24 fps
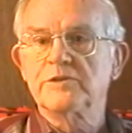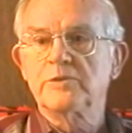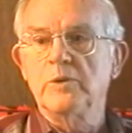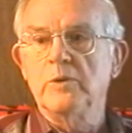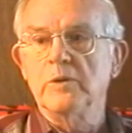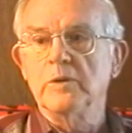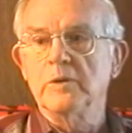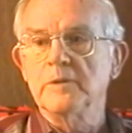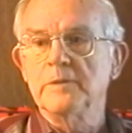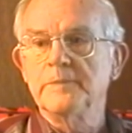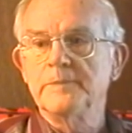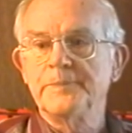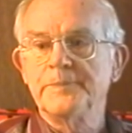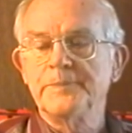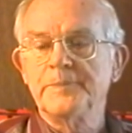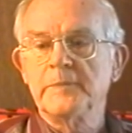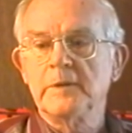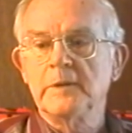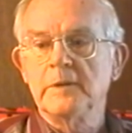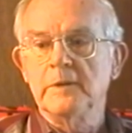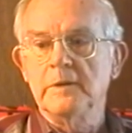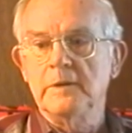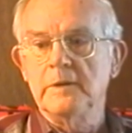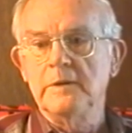store
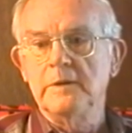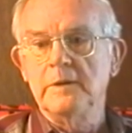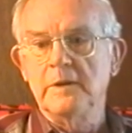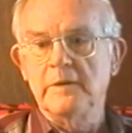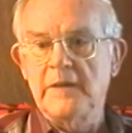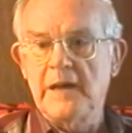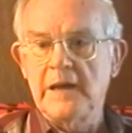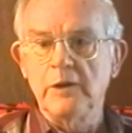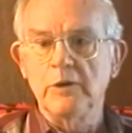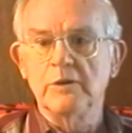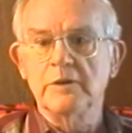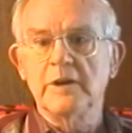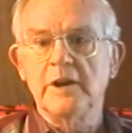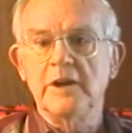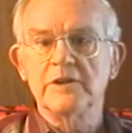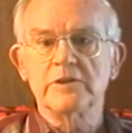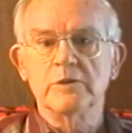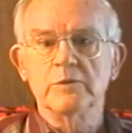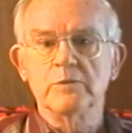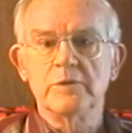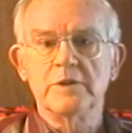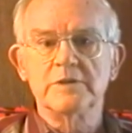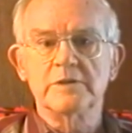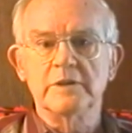in uh, that
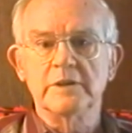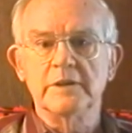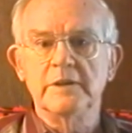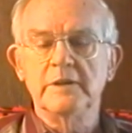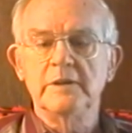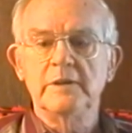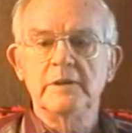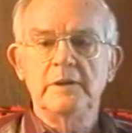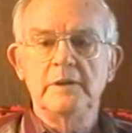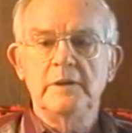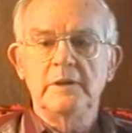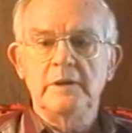location originally.